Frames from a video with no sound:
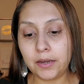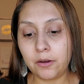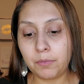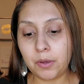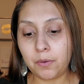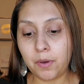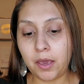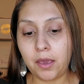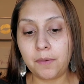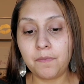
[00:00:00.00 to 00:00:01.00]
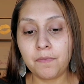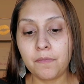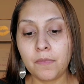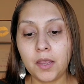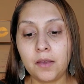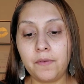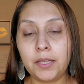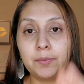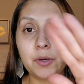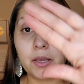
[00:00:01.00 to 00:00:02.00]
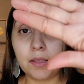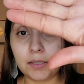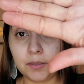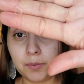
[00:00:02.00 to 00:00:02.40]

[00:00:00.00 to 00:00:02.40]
hear me okay. Facebook, this is